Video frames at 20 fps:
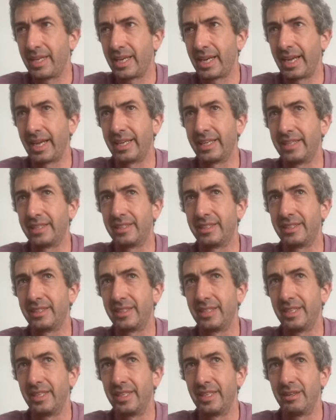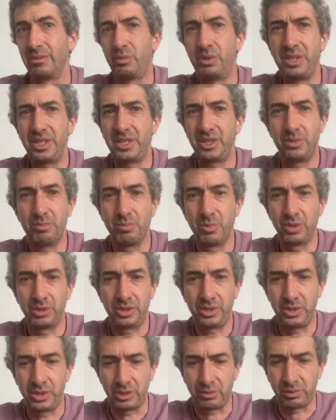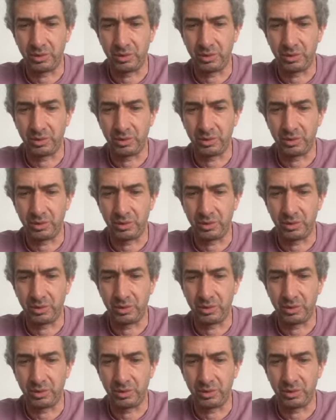and one of the most useful